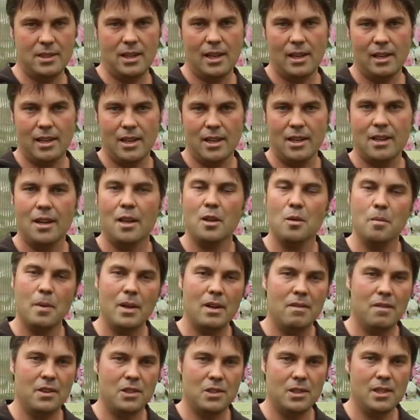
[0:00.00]
settle in and other
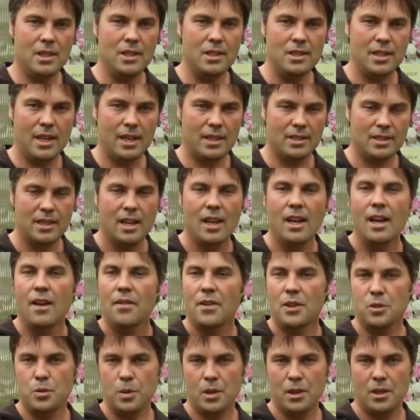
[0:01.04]
beneficial insects.
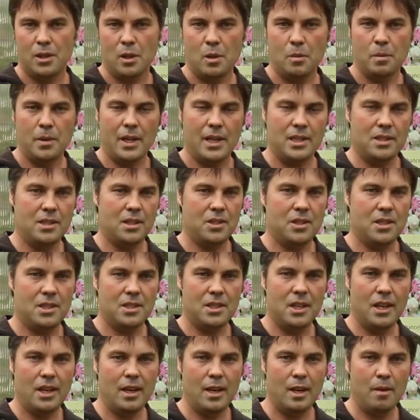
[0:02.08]
This would include plants such as
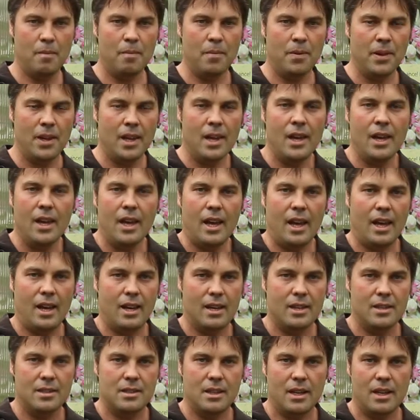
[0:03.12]
thyme
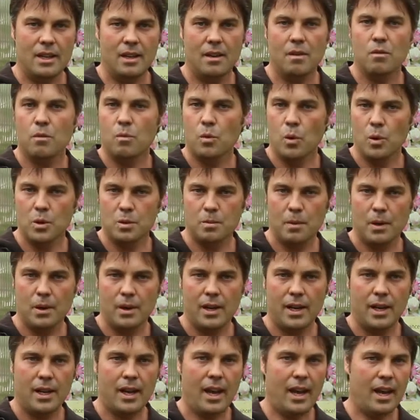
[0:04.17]
and
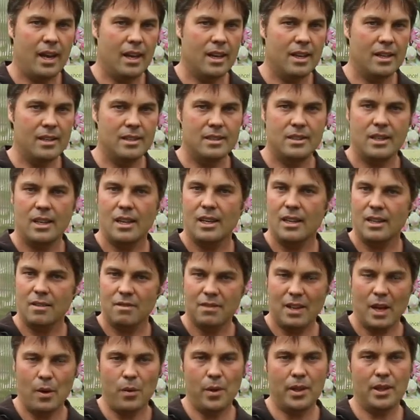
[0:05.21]
rosemary and
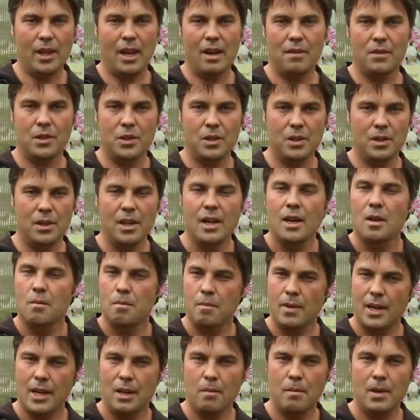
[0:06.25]
flowering lavender.
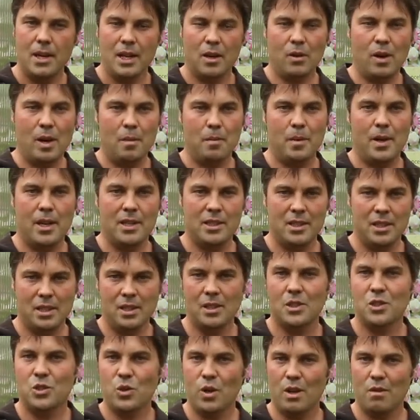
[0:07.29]
Many, many great plants that you'll
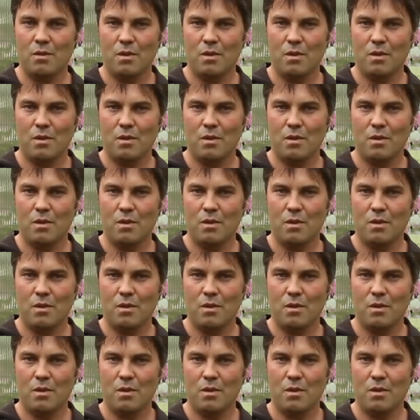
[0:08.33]
enjoy